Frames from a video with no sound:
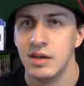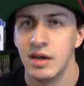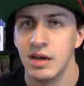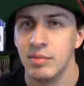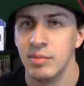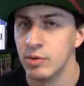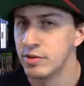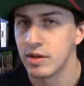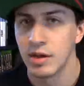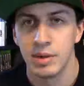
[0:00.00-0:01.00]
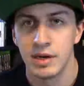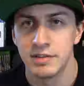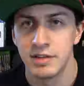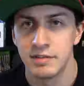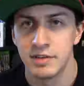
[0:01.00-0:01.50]
But we still got plenty of
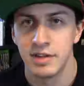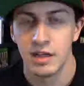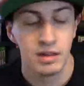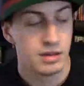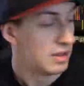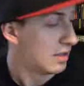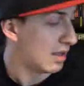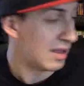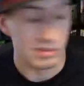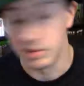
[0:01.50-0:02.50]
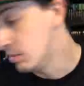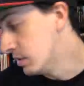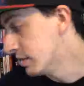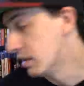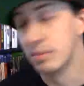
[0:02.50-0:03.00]
stuff to sell. I'm going to be
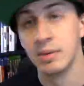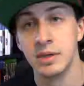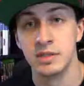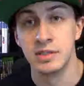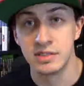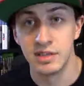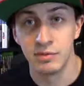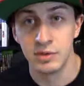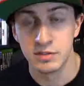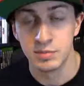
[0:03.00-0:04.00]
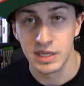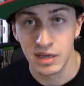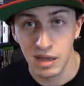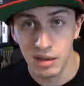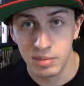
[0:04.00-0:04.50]
selling a bunch of this stuff we just picked
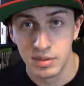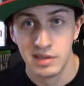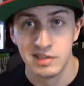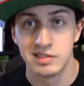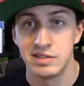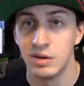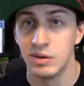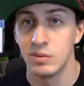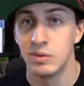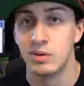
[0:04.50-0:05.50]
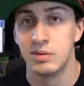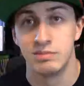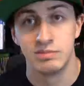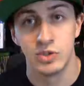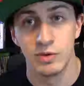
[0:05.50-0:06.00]
up. So
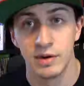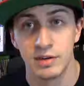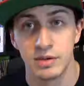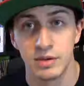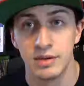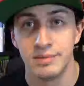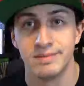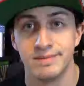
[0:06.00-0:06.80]
far so good.